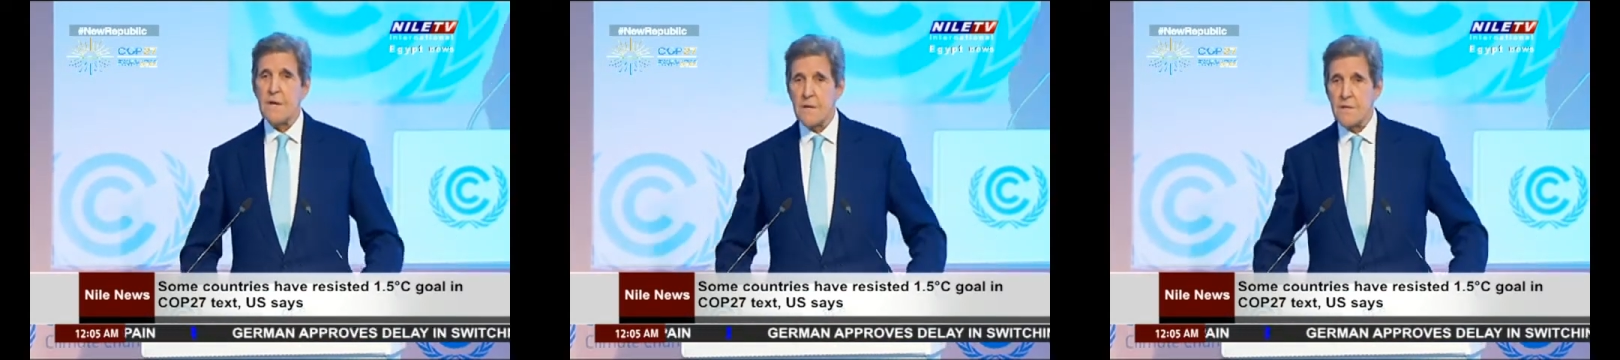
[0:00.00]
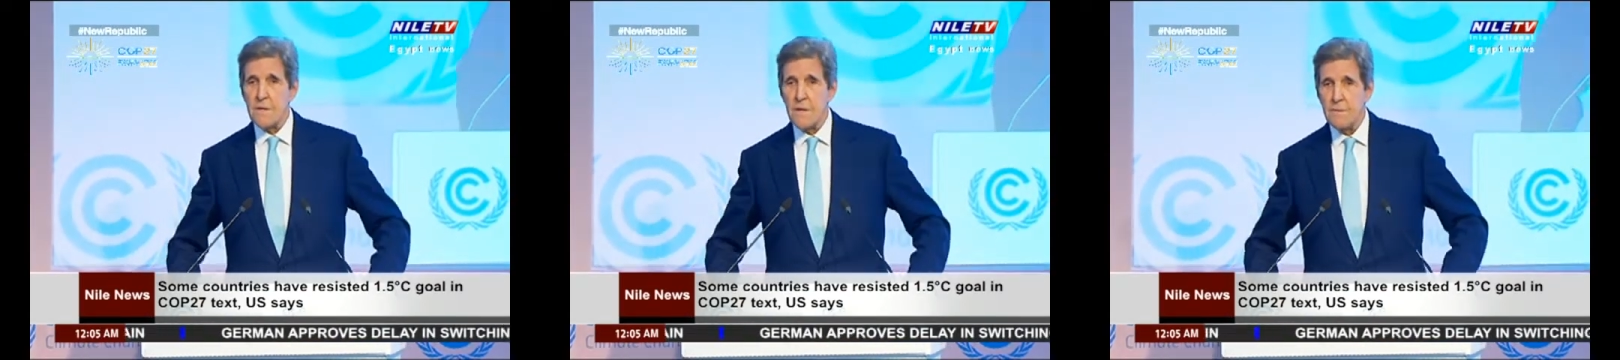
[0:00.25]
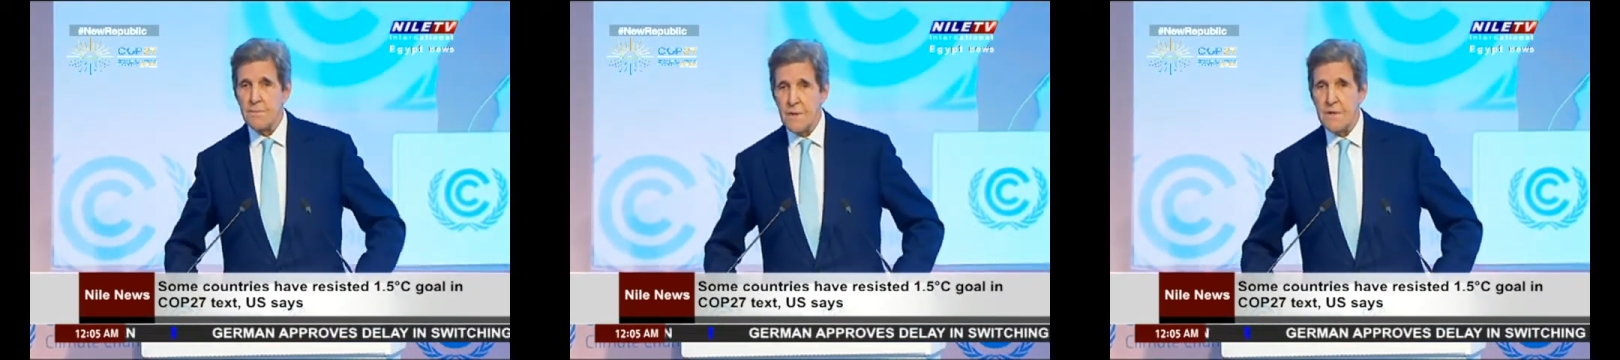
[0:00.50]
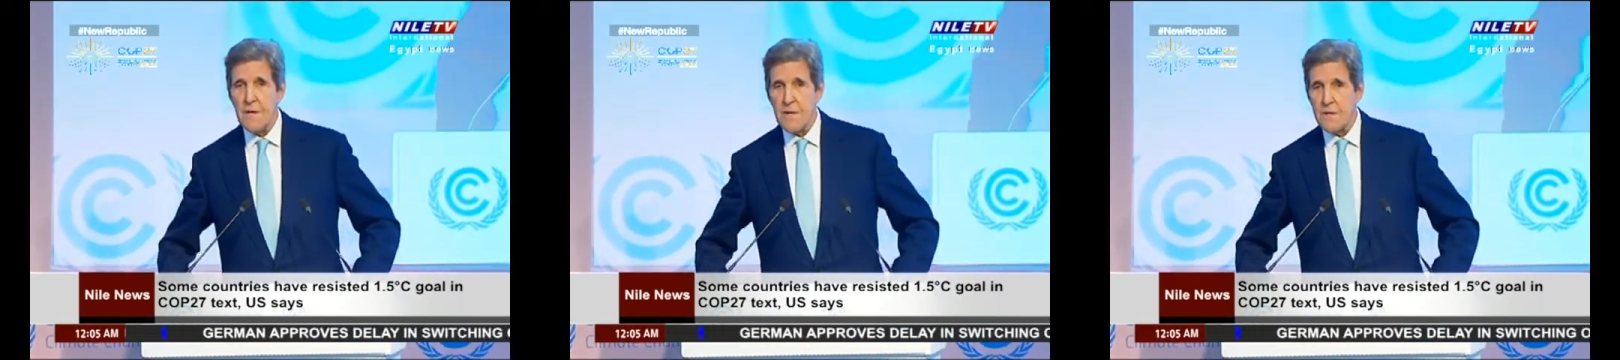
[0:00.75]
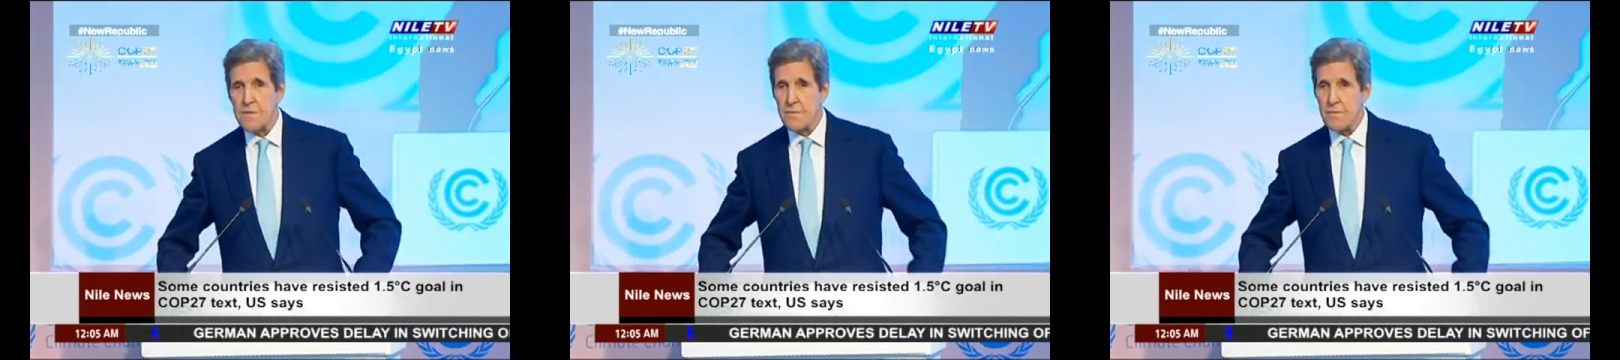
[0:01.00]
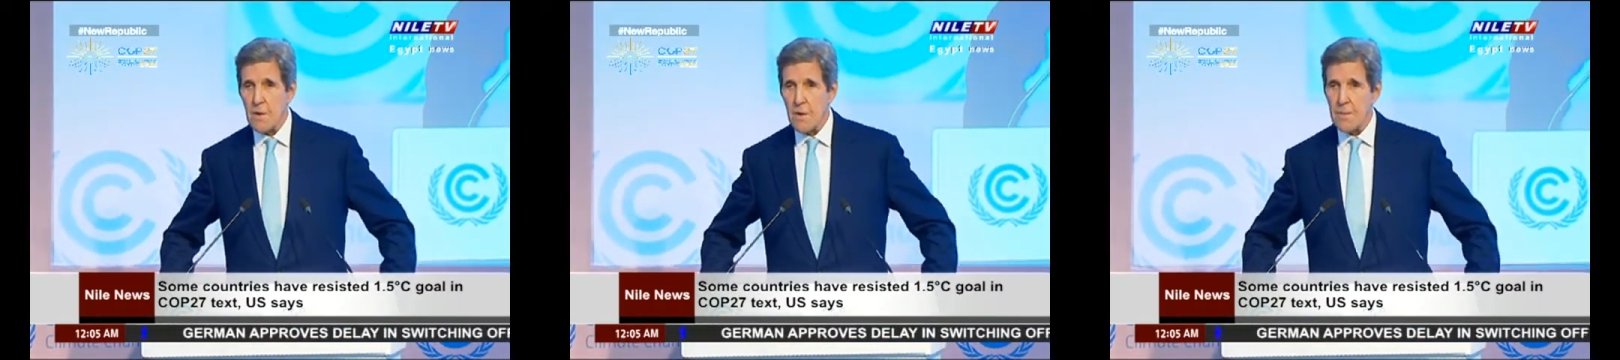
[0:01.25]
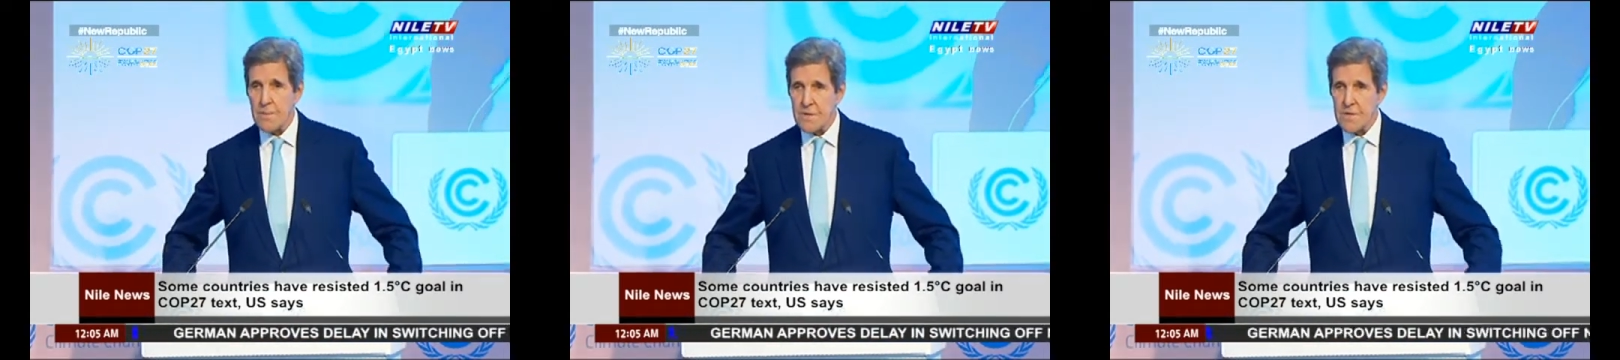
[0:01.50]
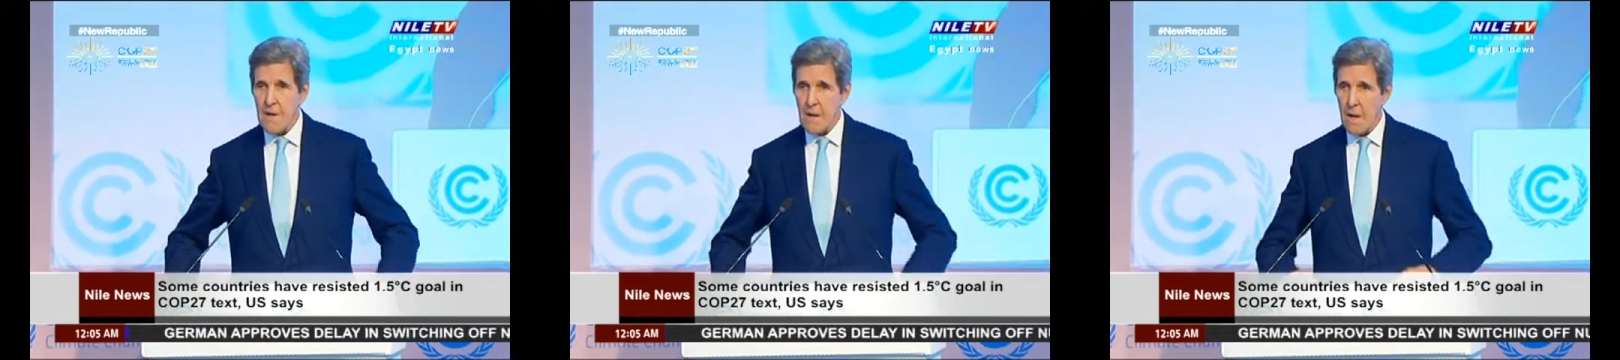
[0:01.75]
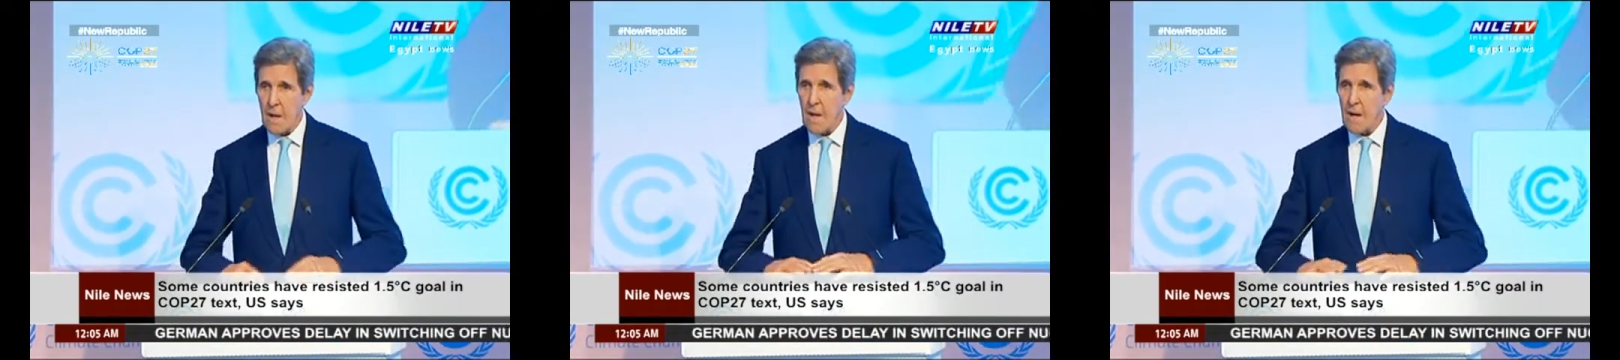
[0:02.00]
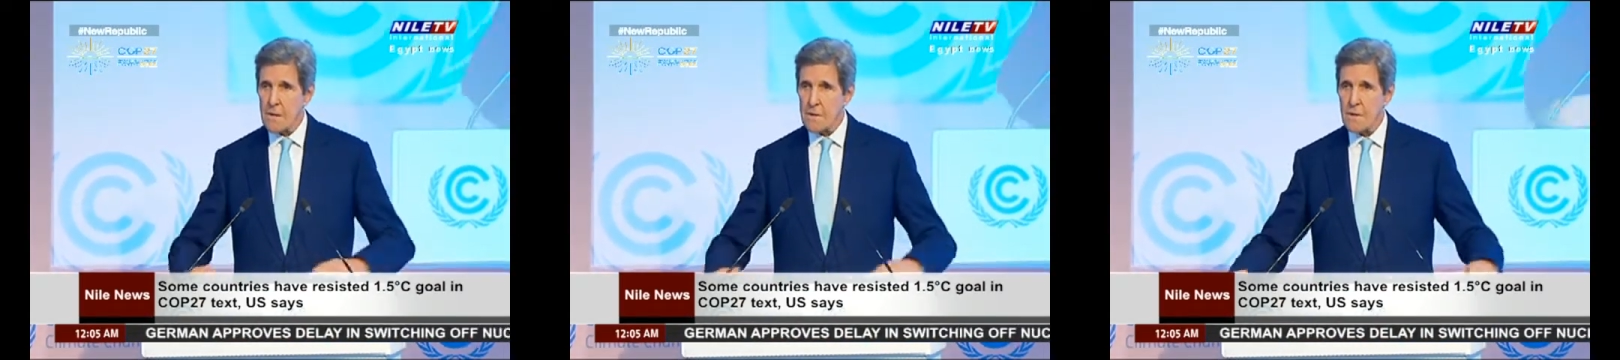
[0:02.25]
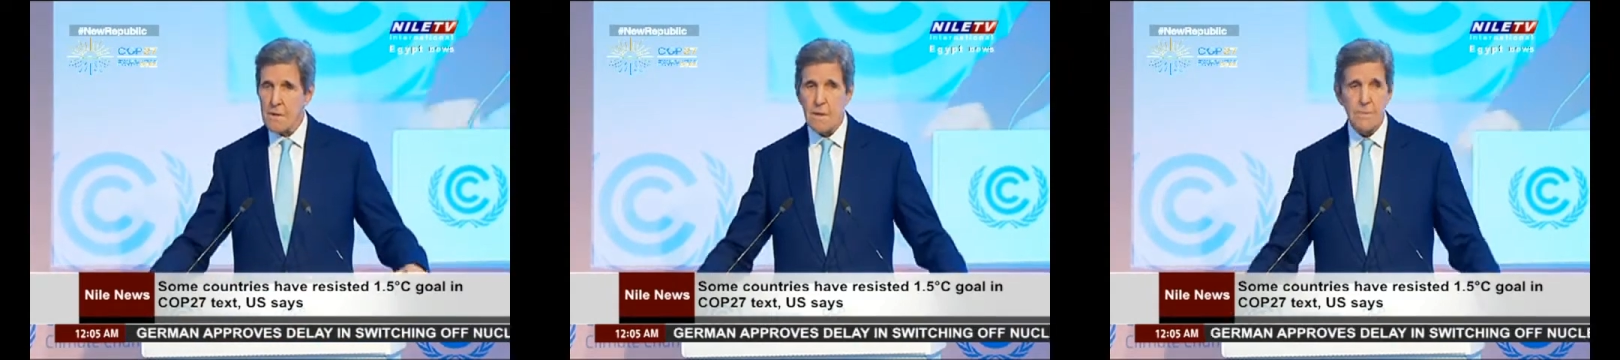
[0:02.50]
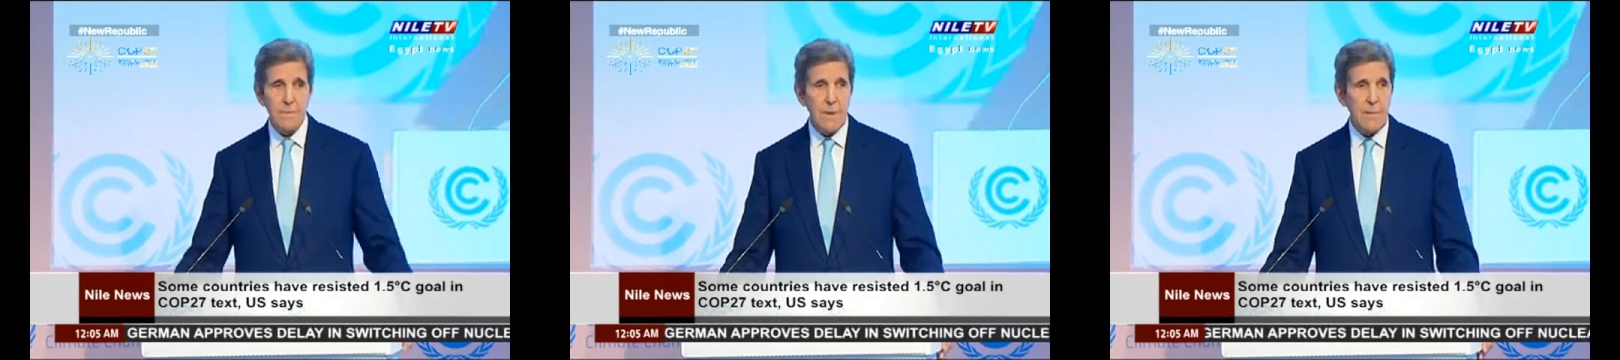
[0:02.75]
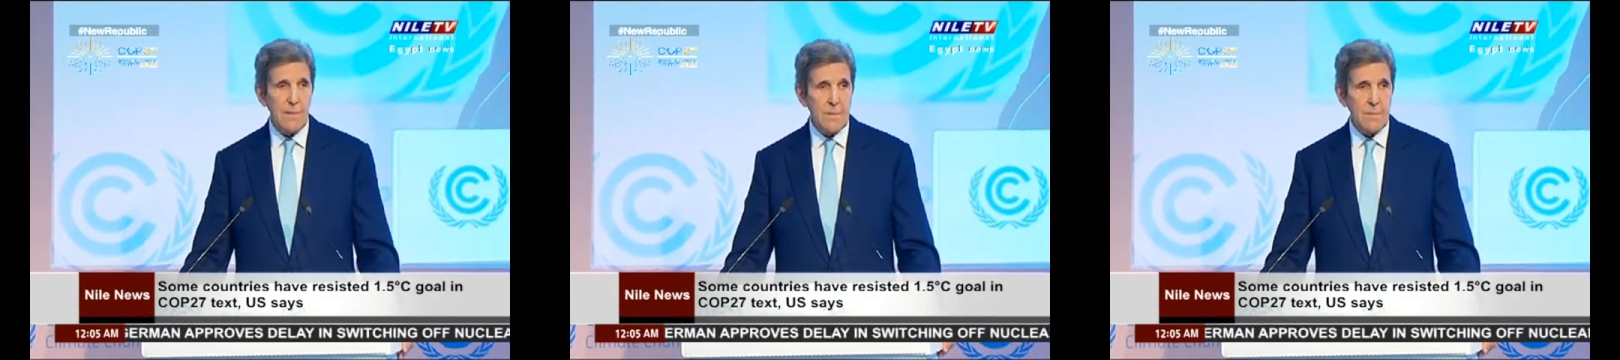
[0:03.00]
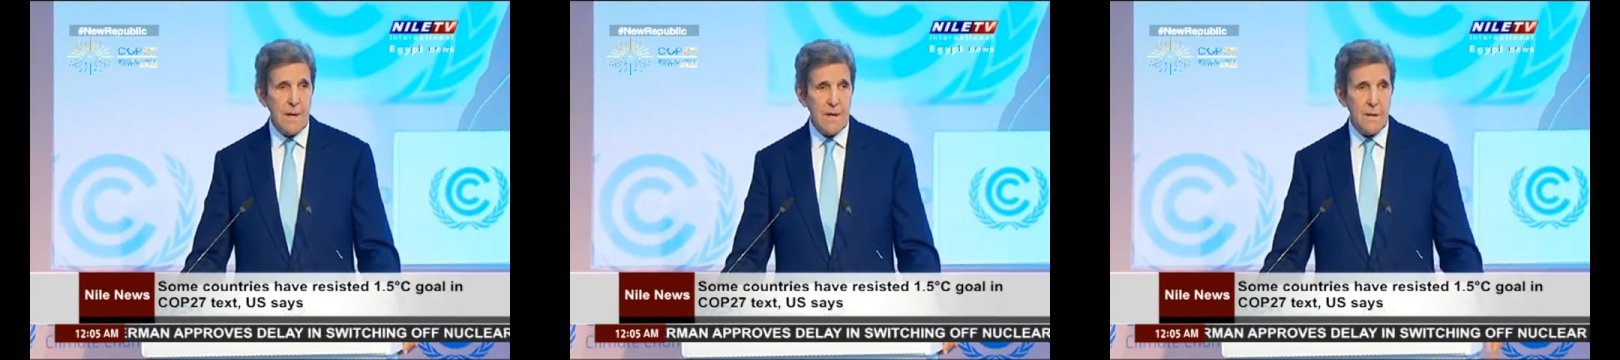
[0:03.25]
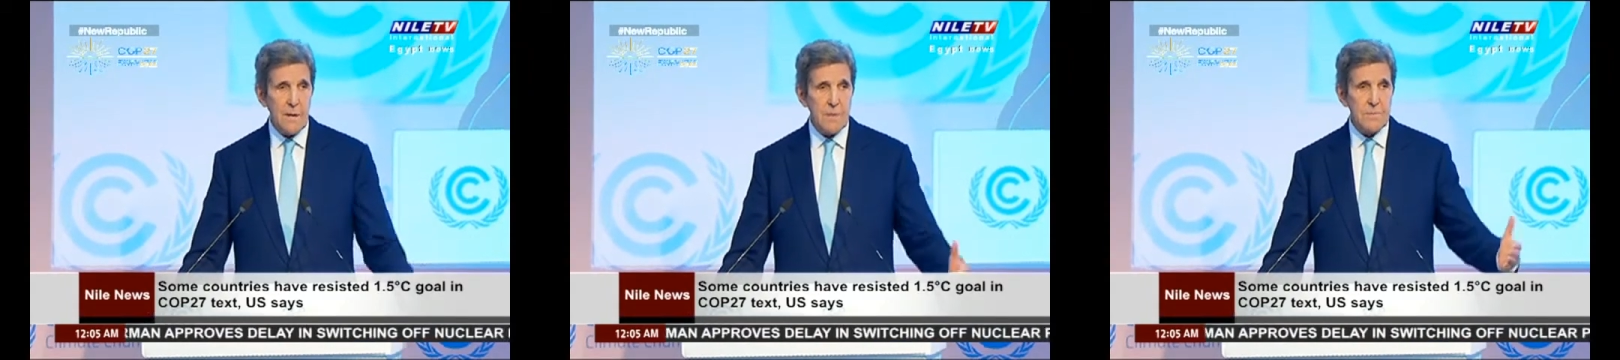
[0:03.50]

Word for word: spent the last few days at the summit trying to bolster the U.S.